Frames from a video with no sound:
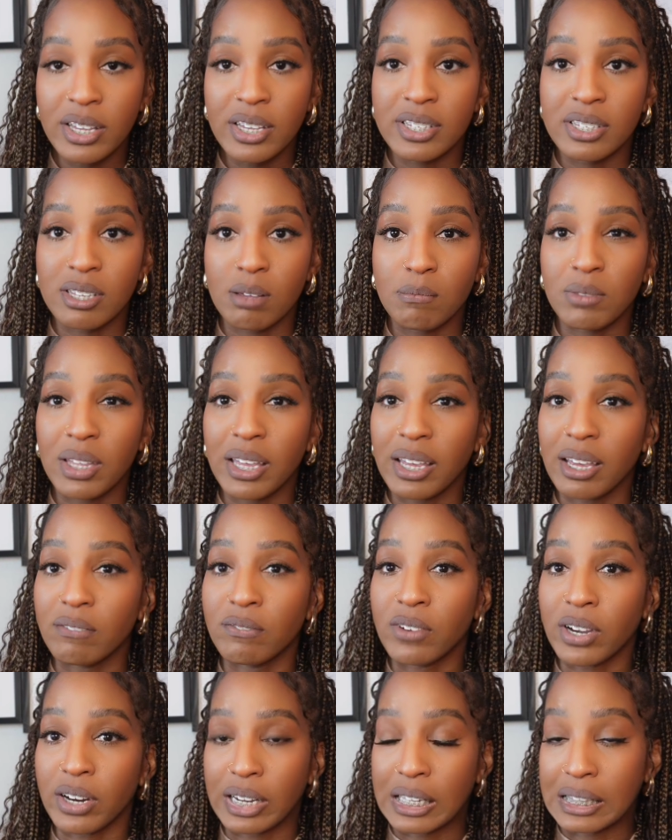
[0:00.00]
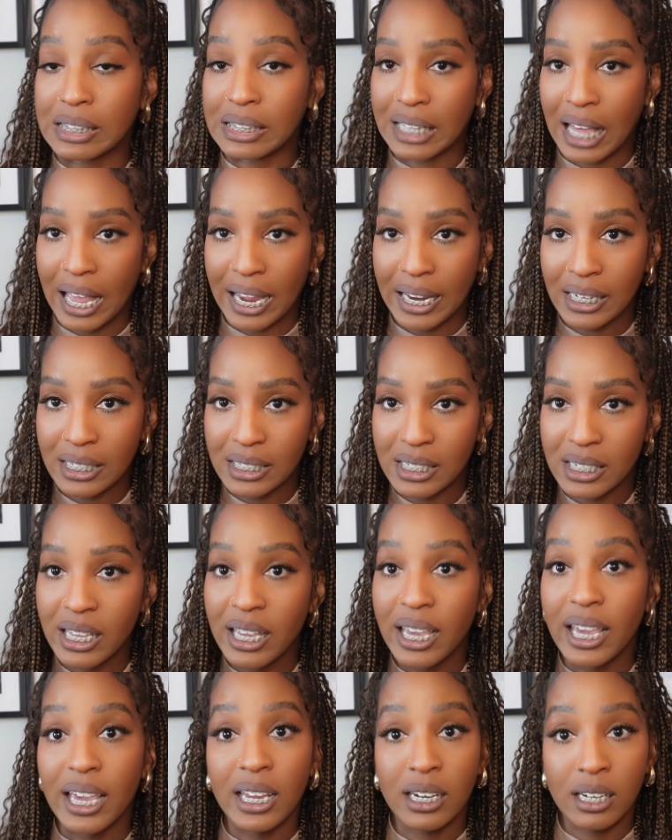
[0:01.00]
something very light
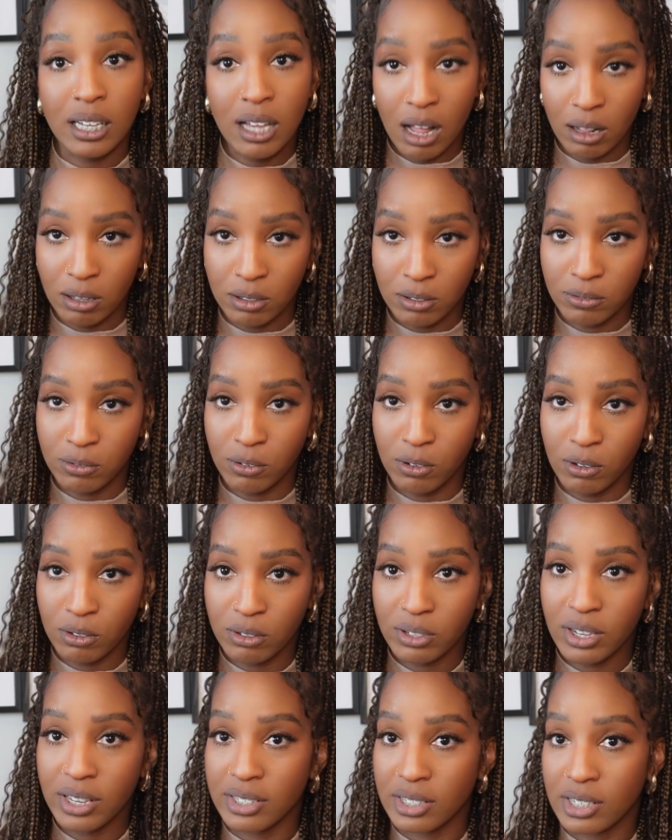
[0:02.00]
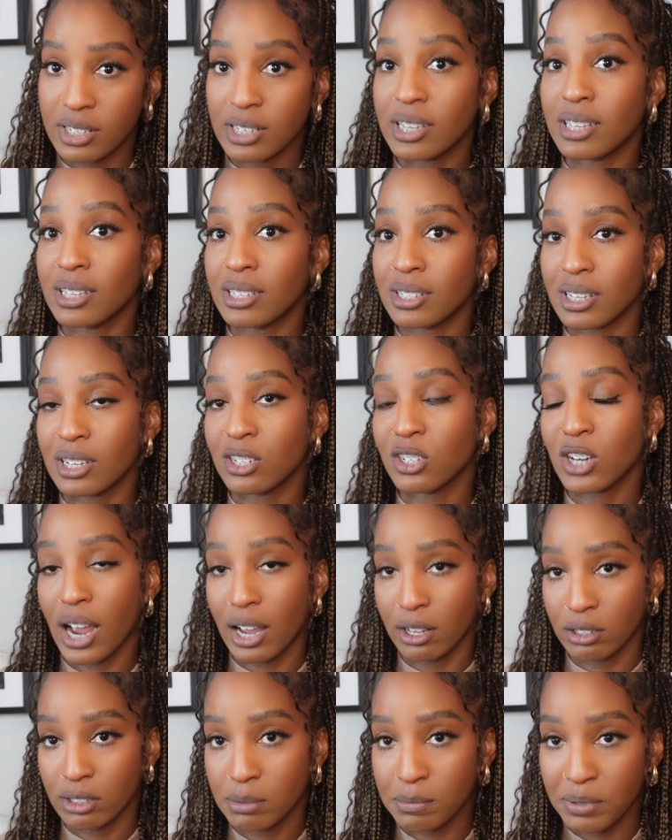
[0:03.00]
and colorful, because it is a
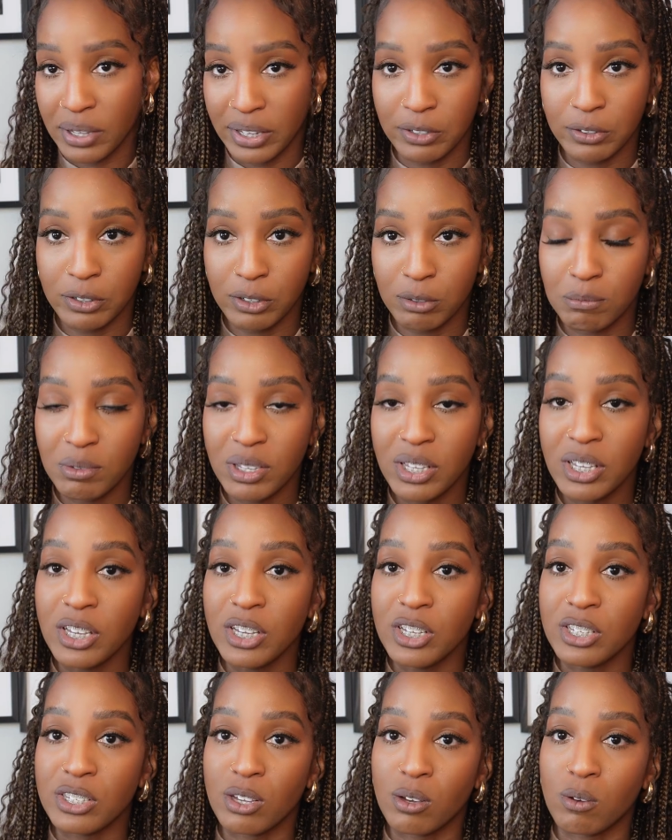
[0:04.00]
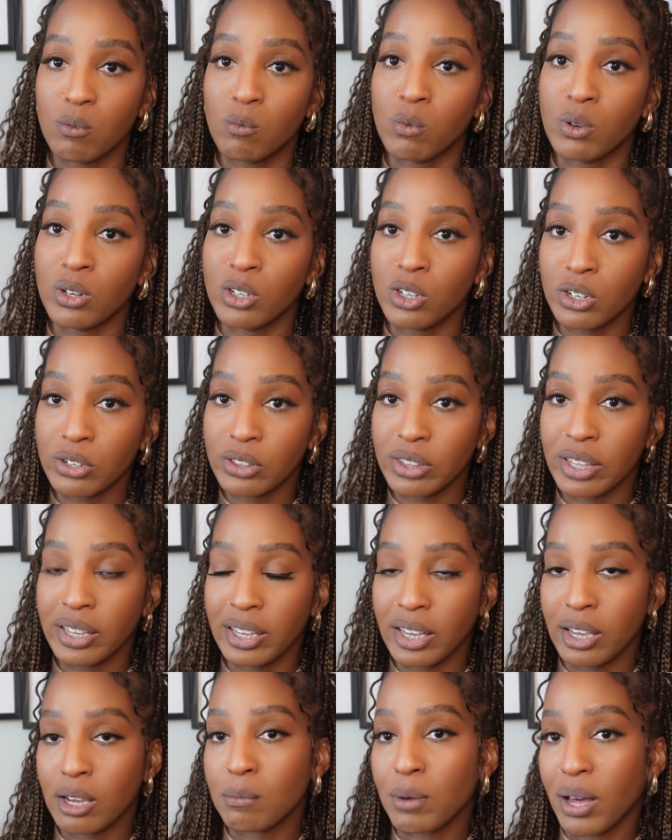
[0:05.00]
child's playroom. So when you're
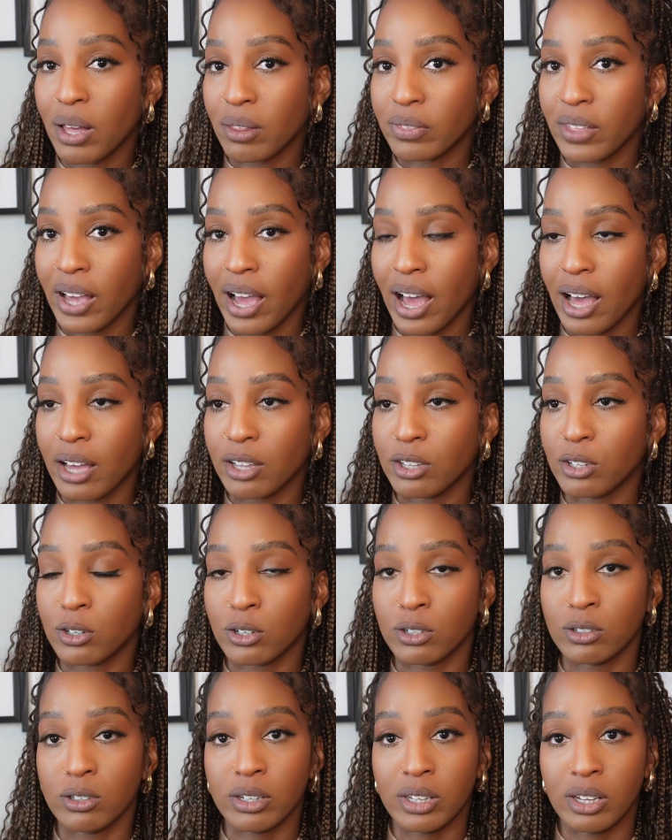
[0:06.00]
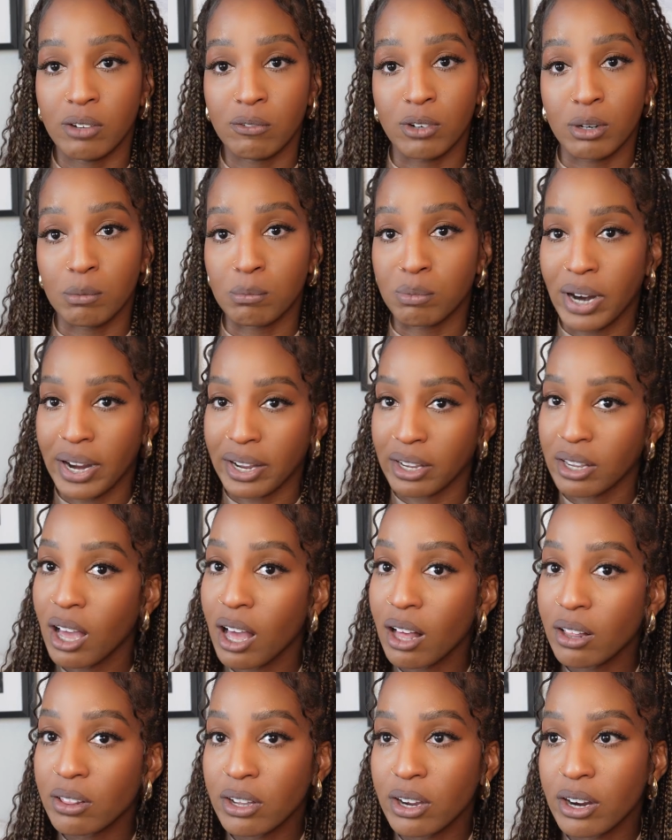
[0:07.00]
thinking about that, you're looking for bright
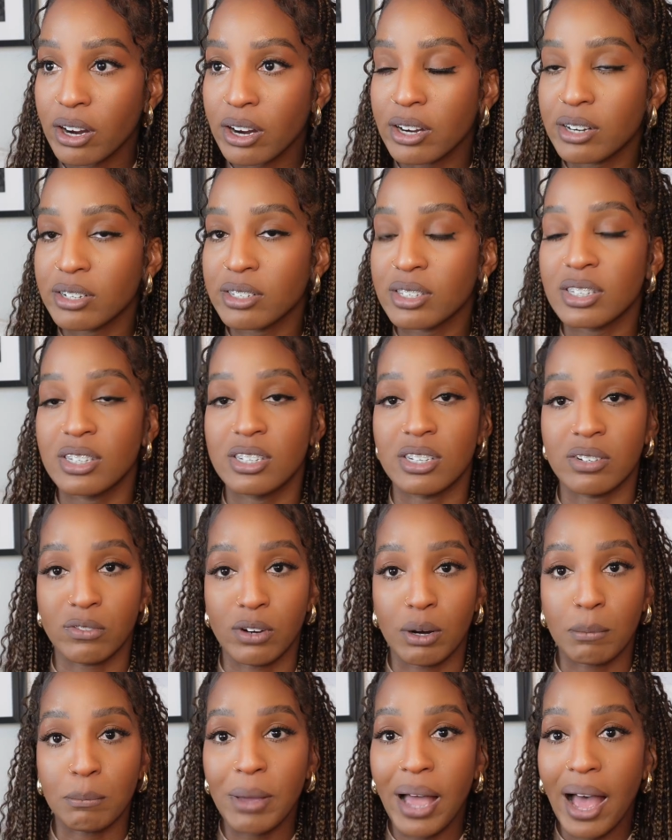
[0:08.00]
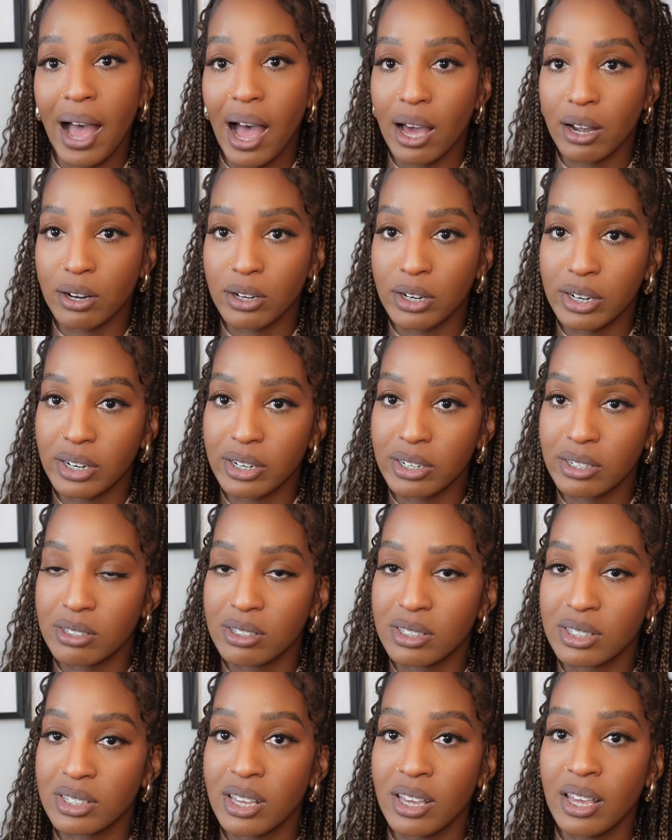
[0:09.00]
colors, different
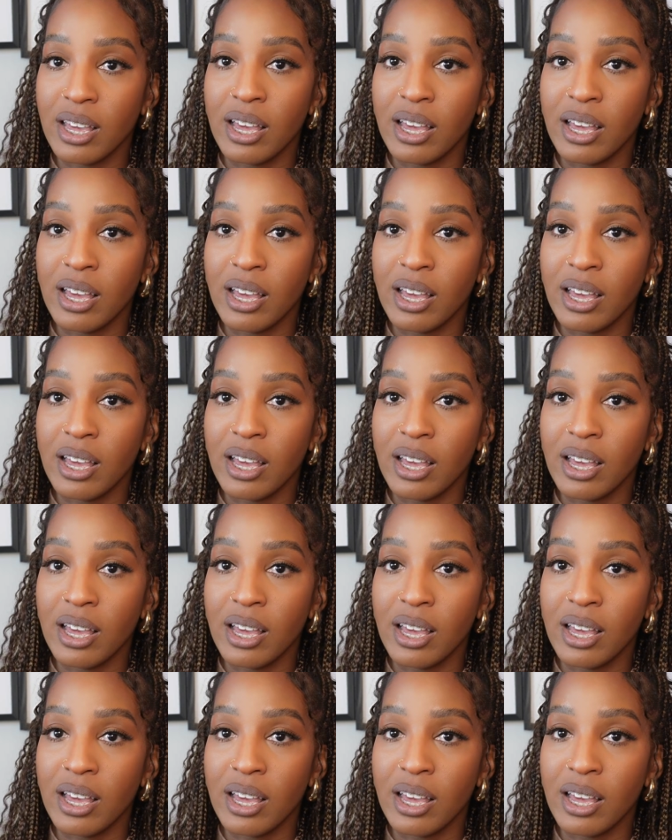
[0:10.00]
patterns.